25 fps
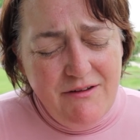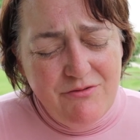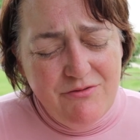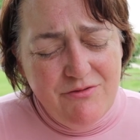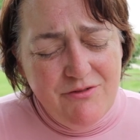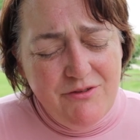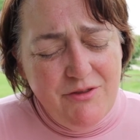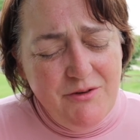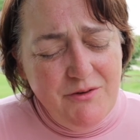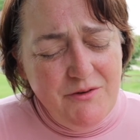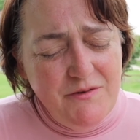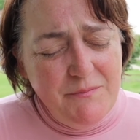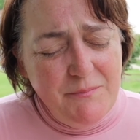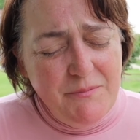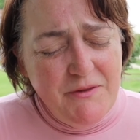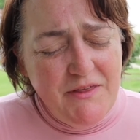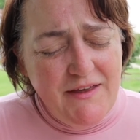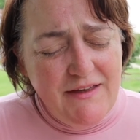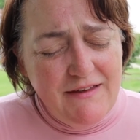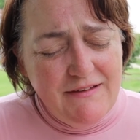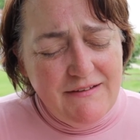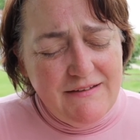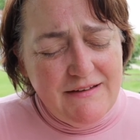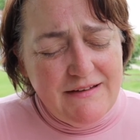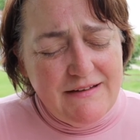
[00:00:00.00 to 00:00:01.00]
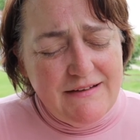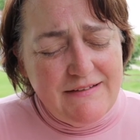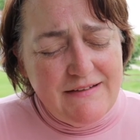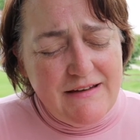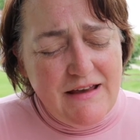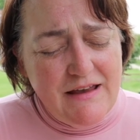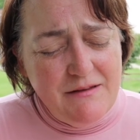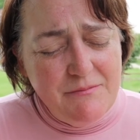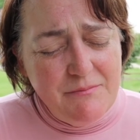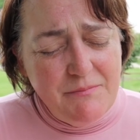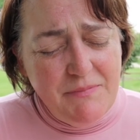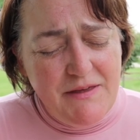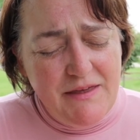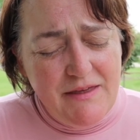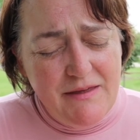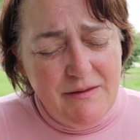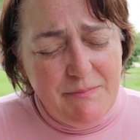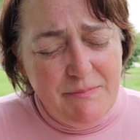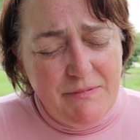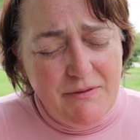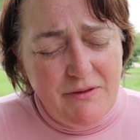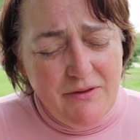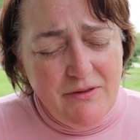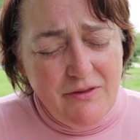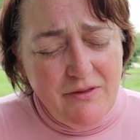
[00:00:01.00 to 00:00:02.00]
for those places and
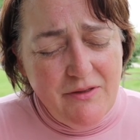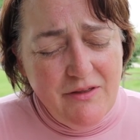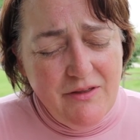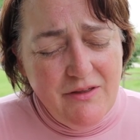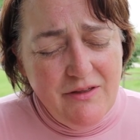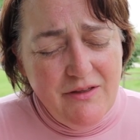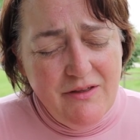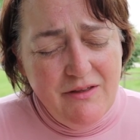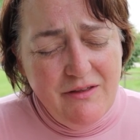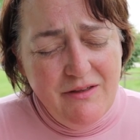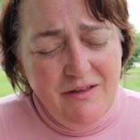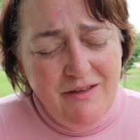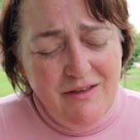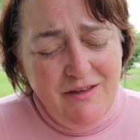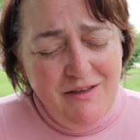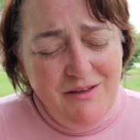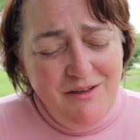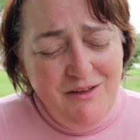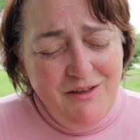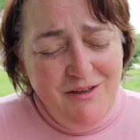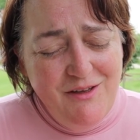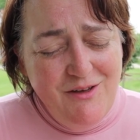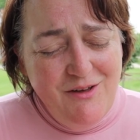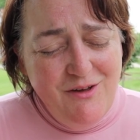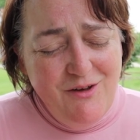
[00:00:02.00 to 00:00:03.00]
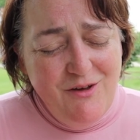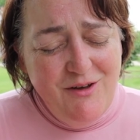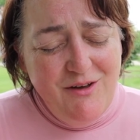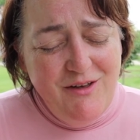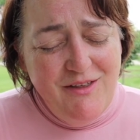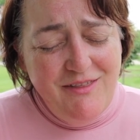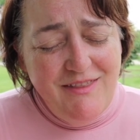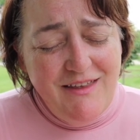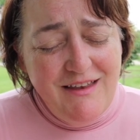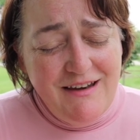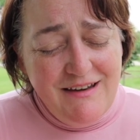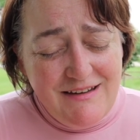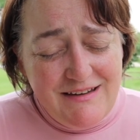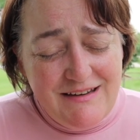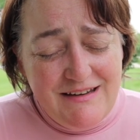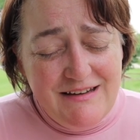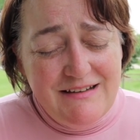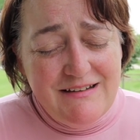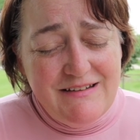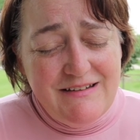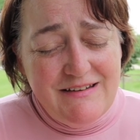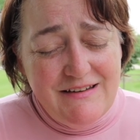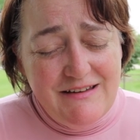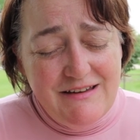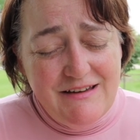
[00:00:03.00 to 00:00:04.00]
people that
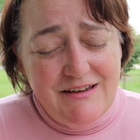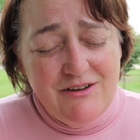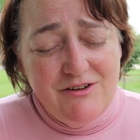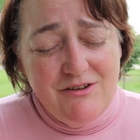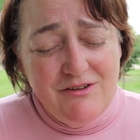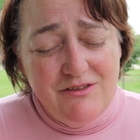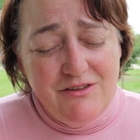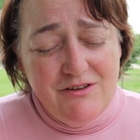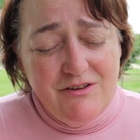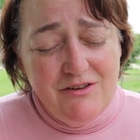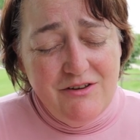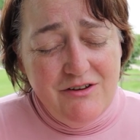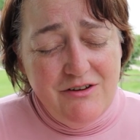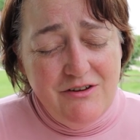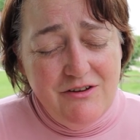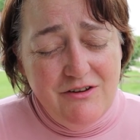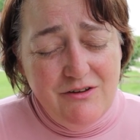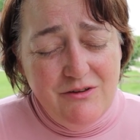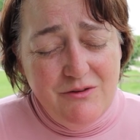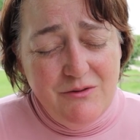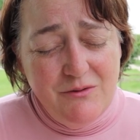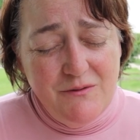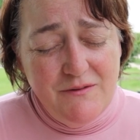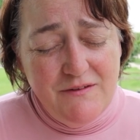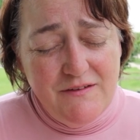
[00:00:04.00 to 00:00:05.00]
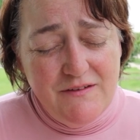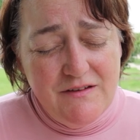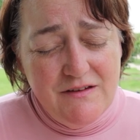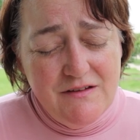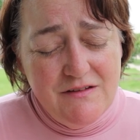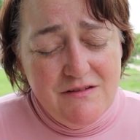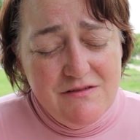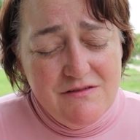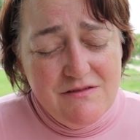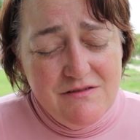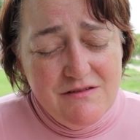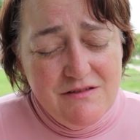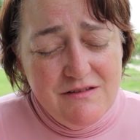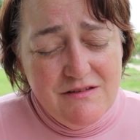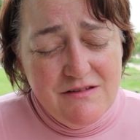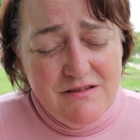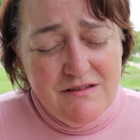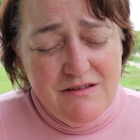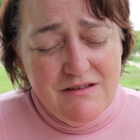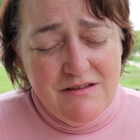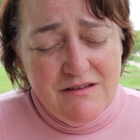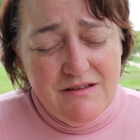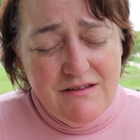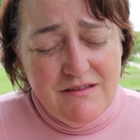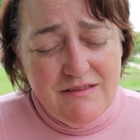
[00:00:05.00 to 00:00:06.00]
need to hear the good news,
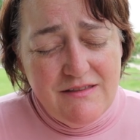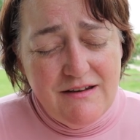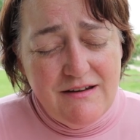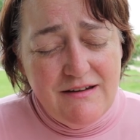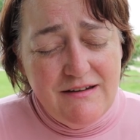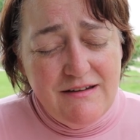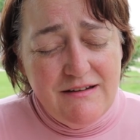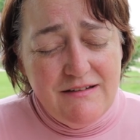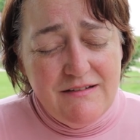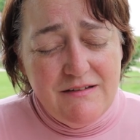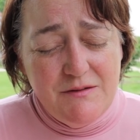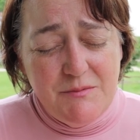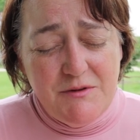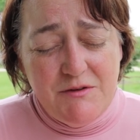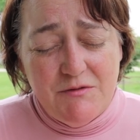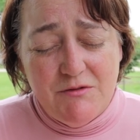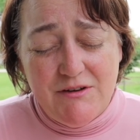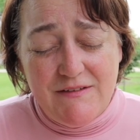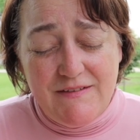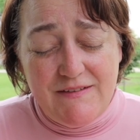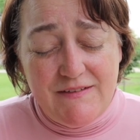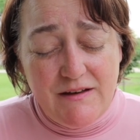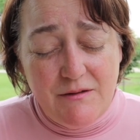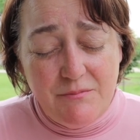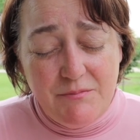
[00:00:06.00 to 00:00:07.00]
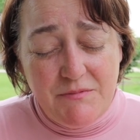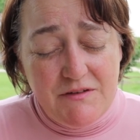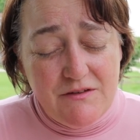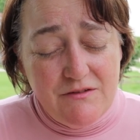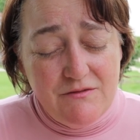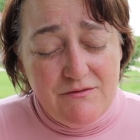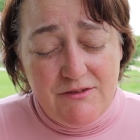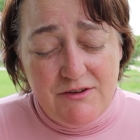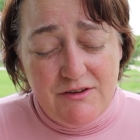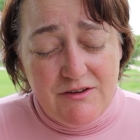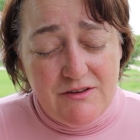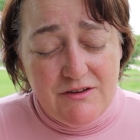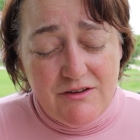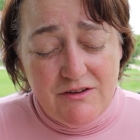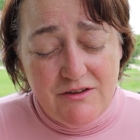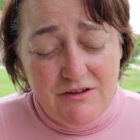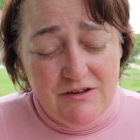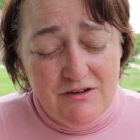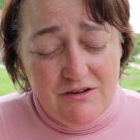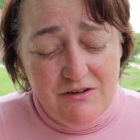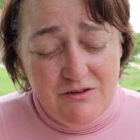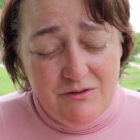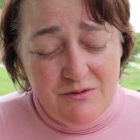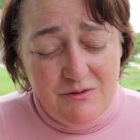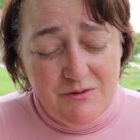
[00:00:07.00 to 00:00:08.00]
that need to be receptive to the good
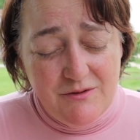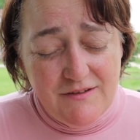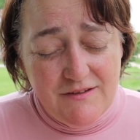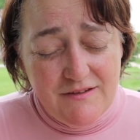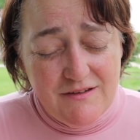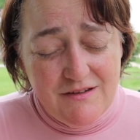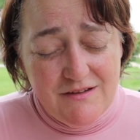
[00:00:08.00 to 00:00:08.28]
news.